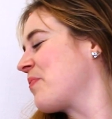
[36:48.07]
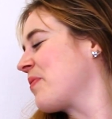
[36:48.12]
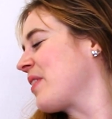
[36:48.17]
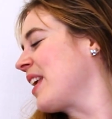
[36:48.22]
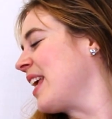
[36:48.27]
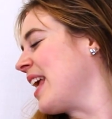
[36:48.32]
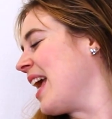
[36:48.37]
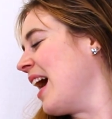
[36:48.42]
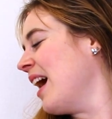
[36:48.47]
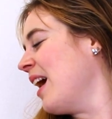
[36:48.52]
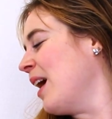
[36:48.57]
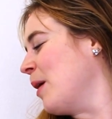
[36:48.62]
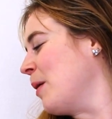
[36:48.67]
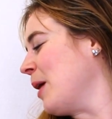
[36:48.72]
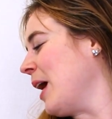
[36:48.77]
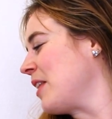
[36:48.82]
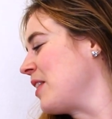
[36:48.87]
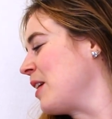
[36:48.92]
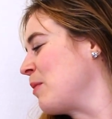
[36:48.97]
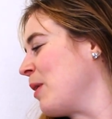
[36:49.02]
Yeah,
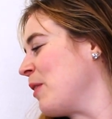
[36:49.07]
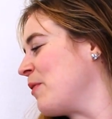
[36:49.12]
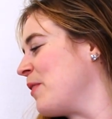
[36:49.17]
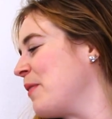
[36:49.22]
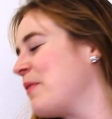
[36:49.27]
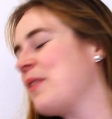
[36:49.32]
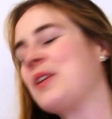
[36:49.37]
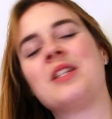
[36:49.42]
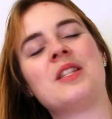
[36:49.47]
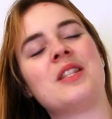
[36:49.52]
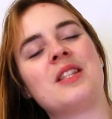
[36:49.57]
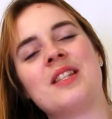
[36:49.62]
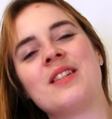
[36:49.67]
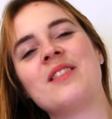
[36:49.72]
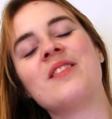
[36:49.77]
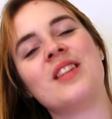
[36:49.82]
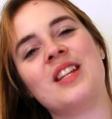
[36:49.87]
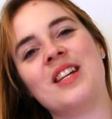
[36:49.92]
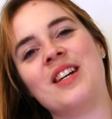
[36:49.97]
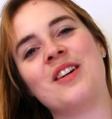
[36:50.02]
I think my favorite is
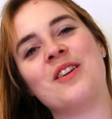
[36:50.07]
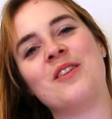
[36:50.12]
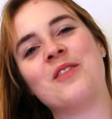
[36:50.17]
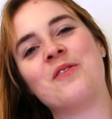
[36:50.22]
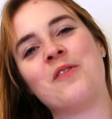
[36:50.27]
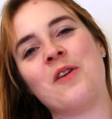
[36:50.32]
the